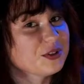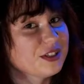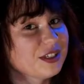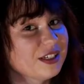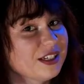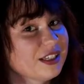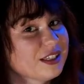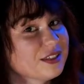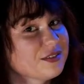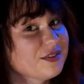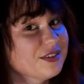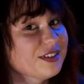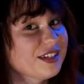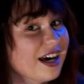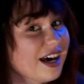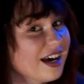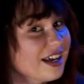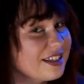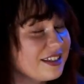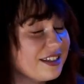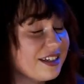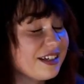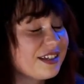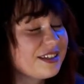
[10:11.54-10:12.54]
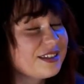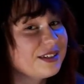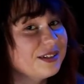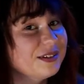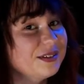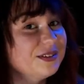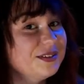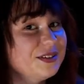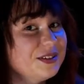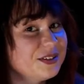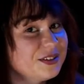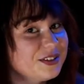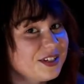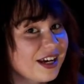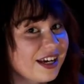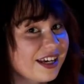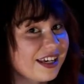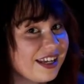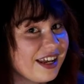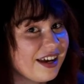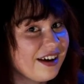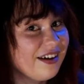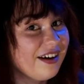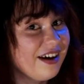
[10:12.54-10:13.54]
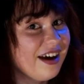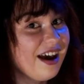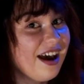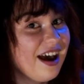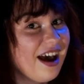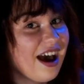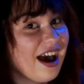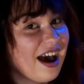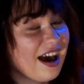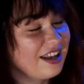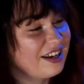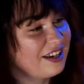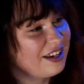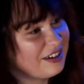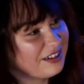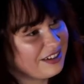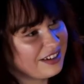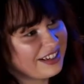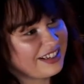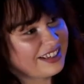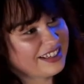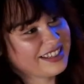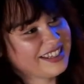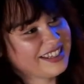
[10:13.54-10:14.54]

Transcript: It's fantastic, so do check it out, and here it is.